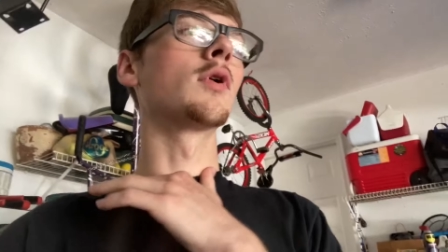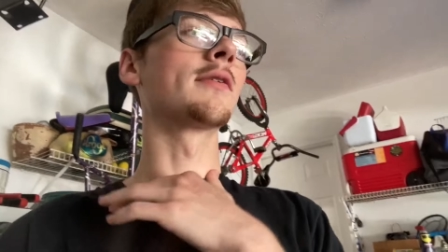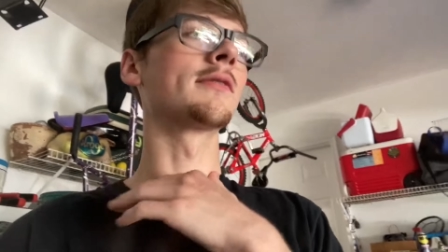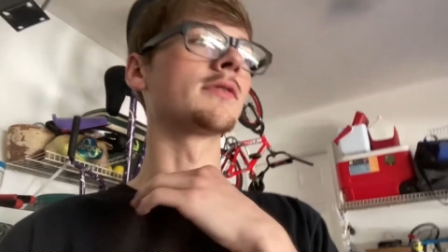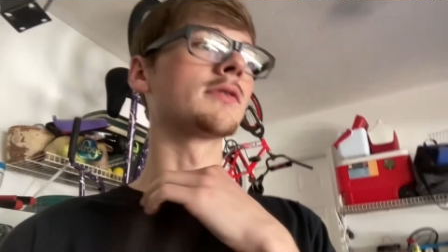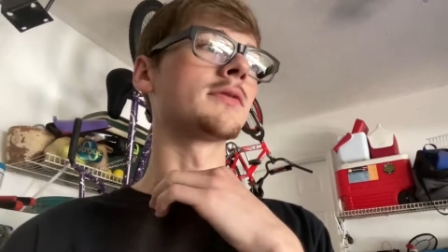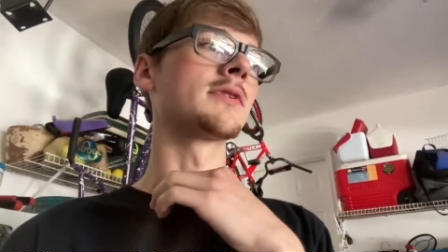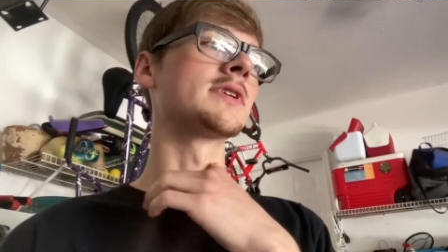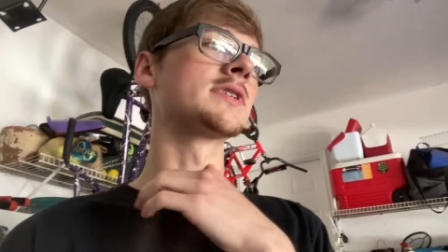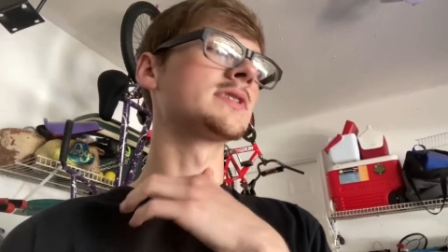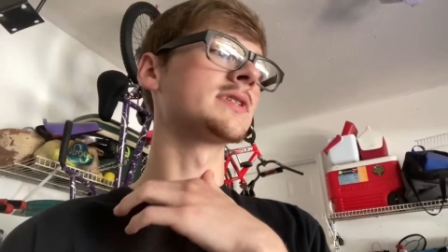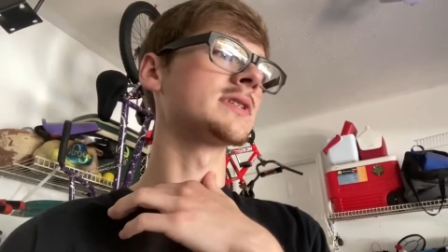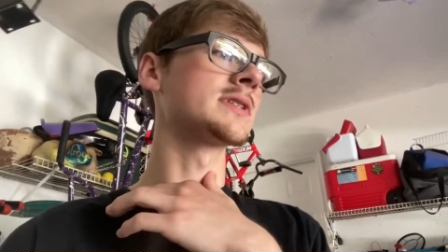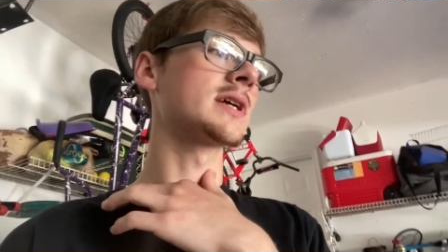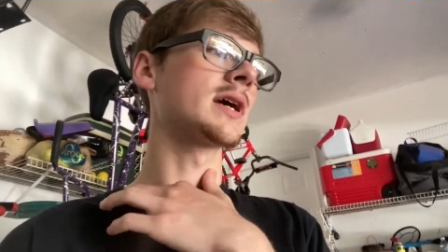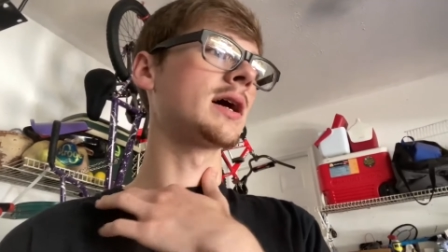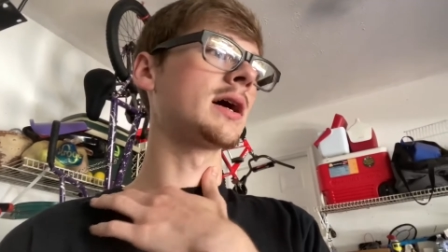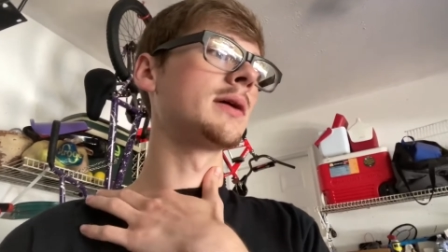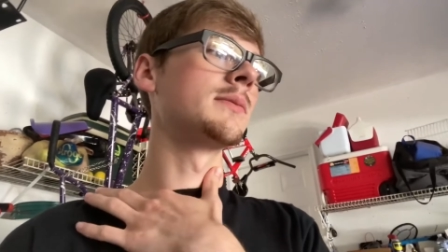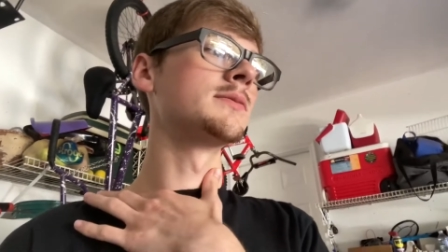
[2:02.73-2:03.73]
of the recent
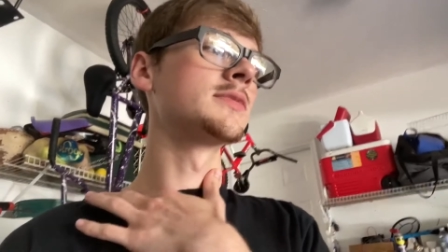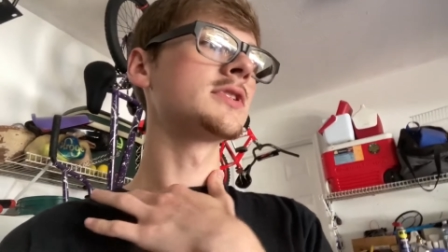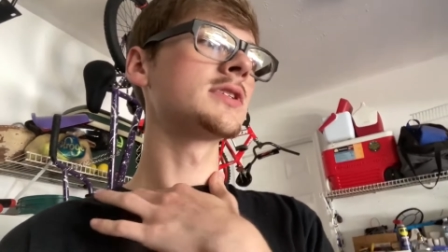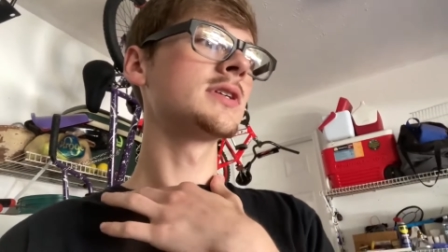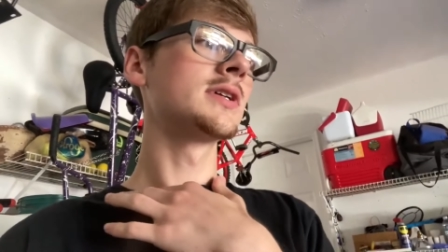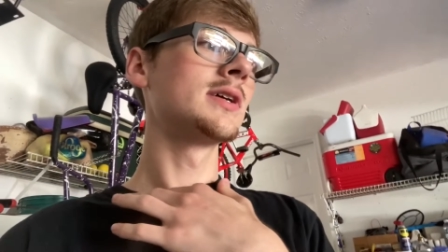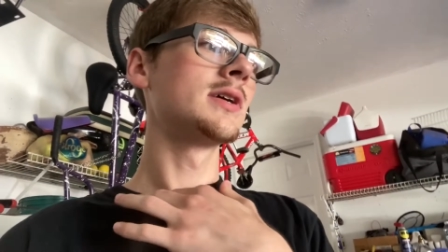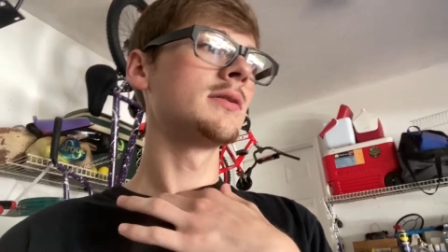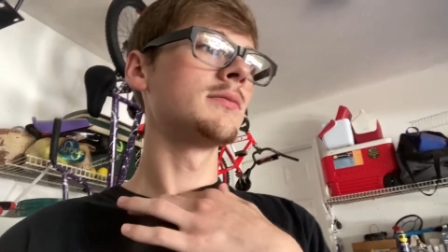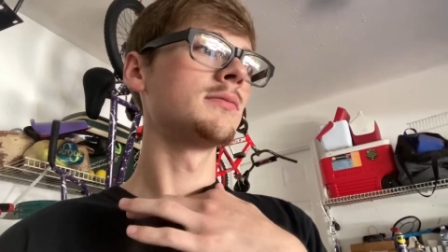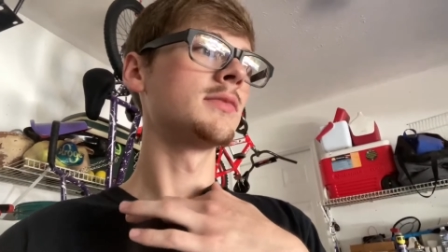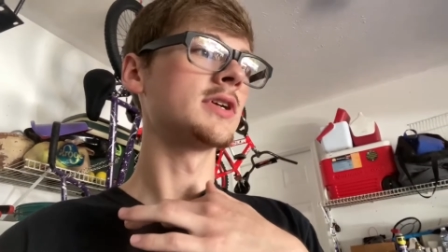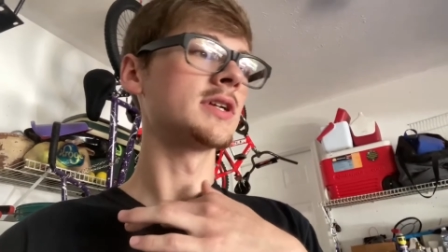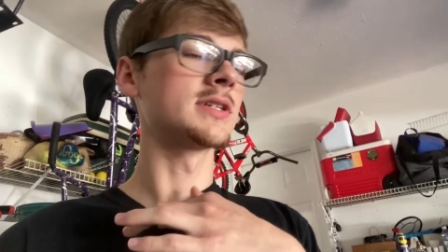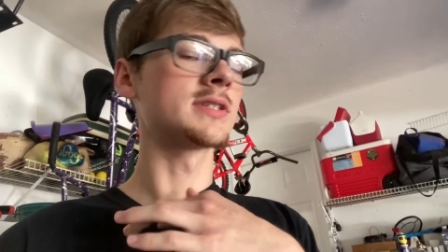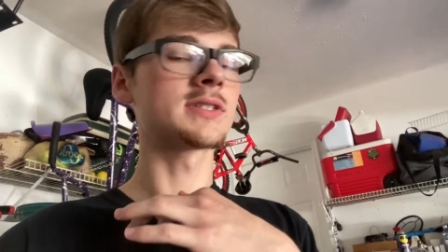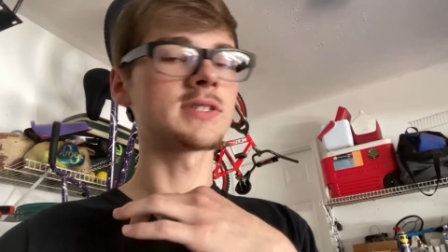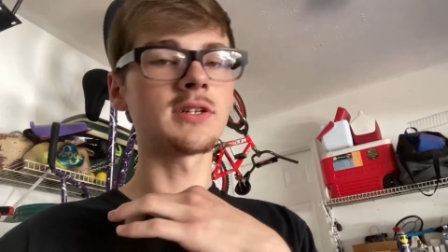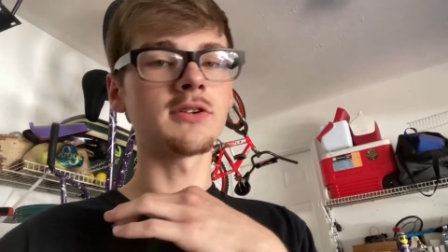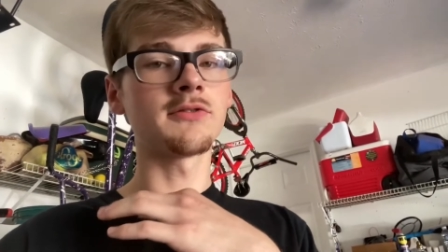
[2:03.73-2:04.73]
times, but it's
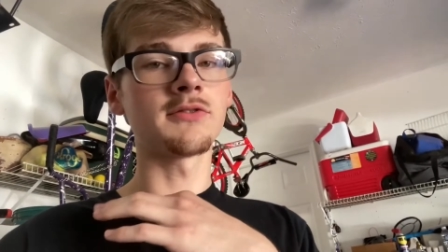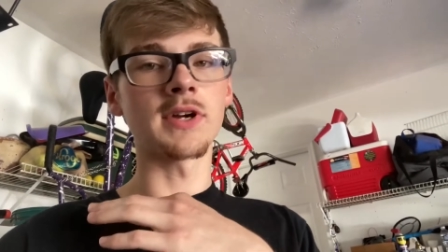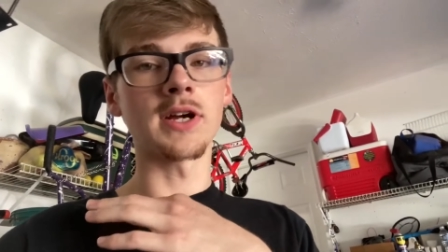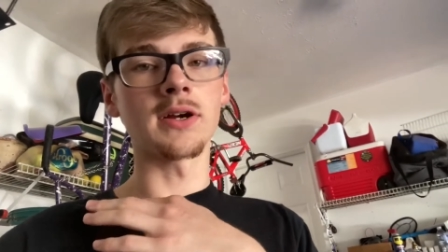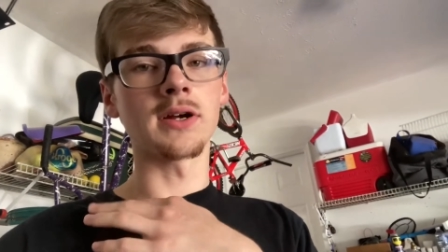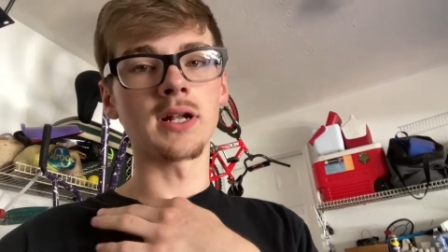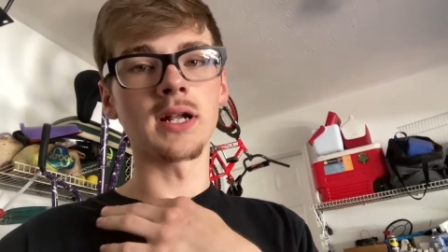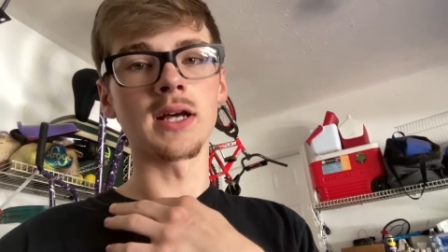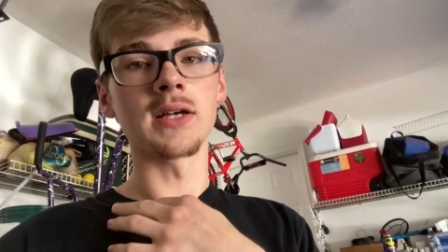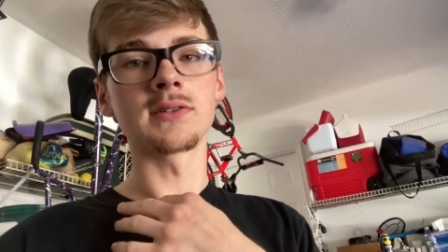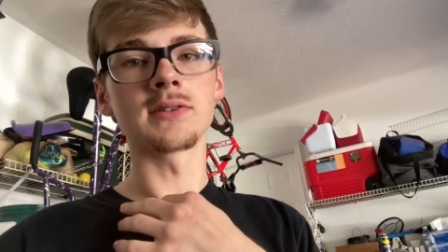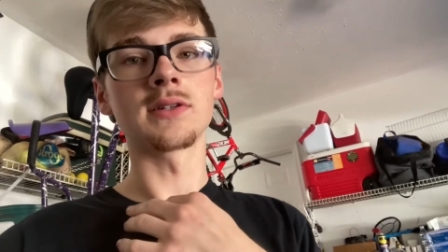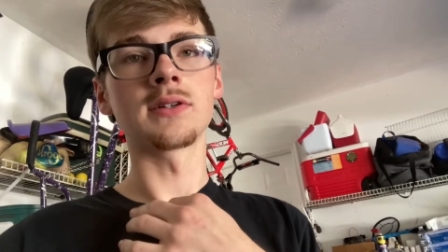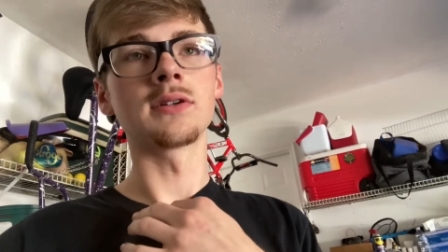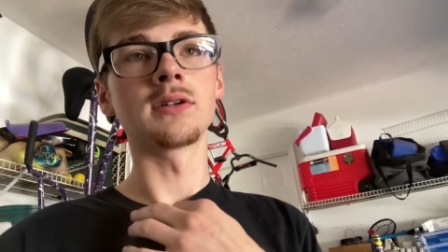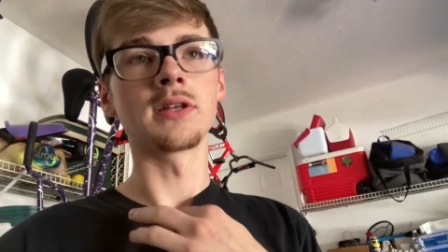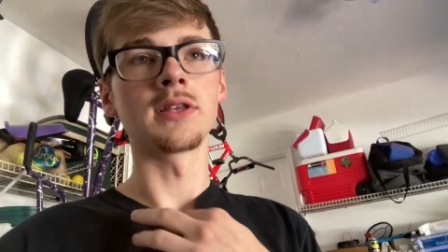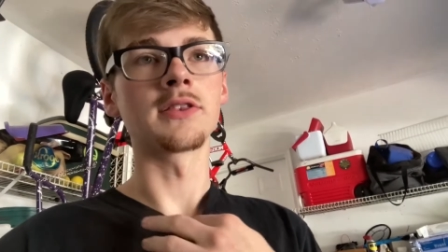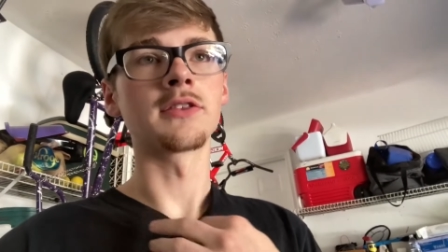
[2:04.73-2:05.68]
still very nice underneath.